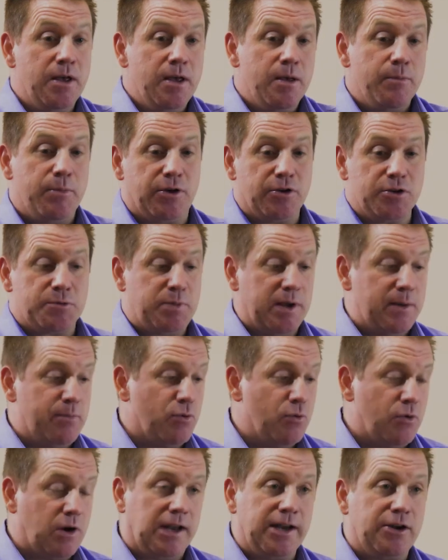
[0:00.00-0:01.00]
because
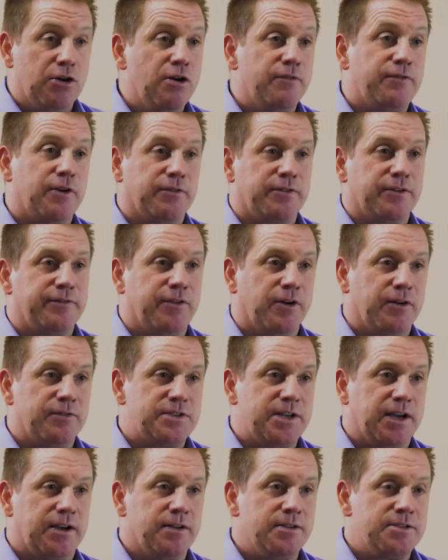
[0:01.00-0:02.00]
people click off after 5
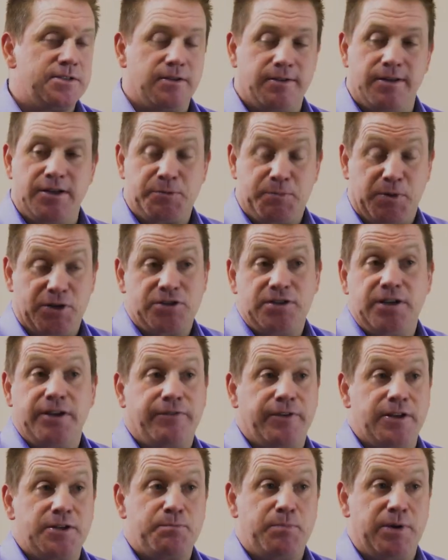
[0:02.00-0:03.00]
seconds, especially if
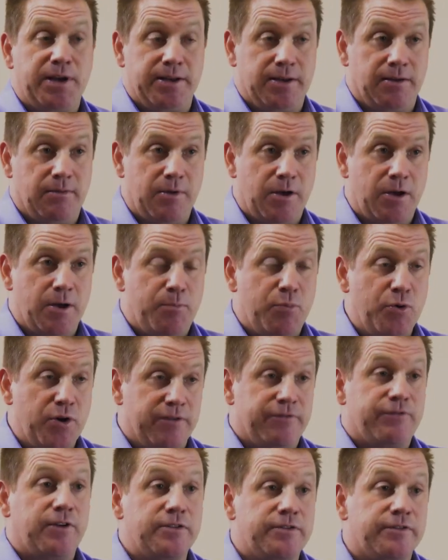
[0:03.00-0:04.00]
it's being put in
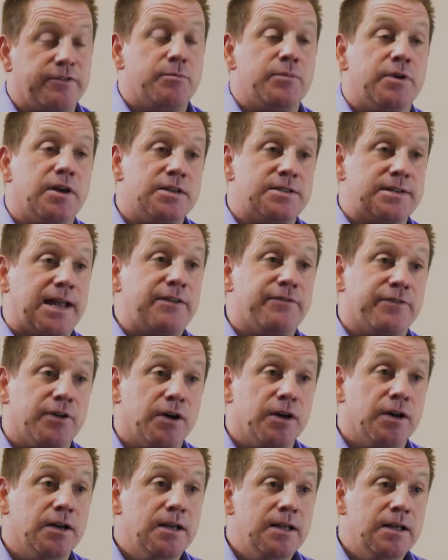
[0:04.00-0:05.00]
front of them as an
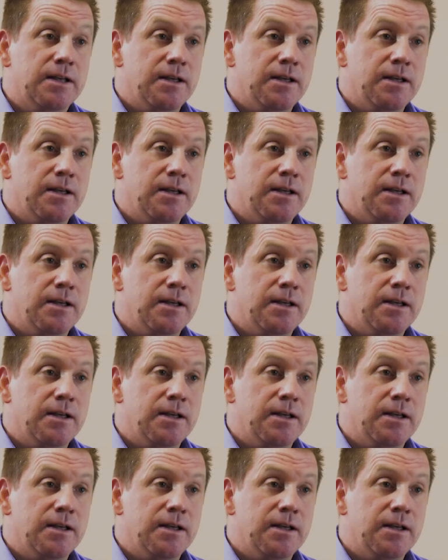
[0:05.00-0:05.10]
advert.